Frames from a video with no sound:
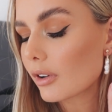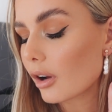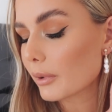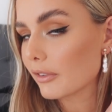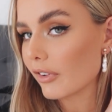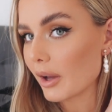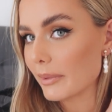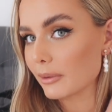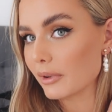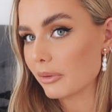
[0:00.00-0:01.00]
Are we
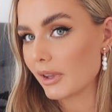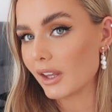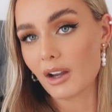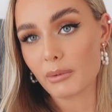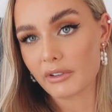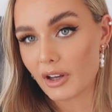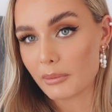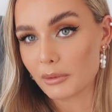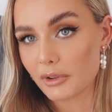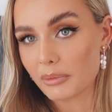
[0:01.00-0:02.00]
vibing with me? Are we
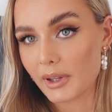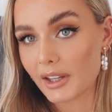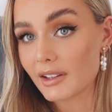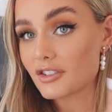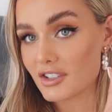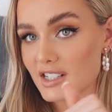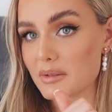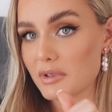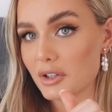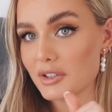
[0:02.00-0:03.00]
vibing with me? Just let
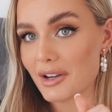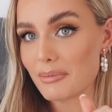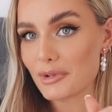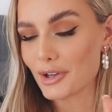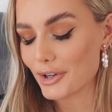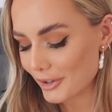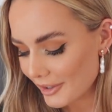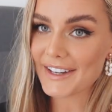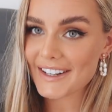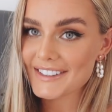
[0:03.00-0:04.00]
me know down below.
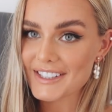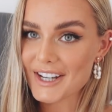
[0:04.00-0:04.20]
Next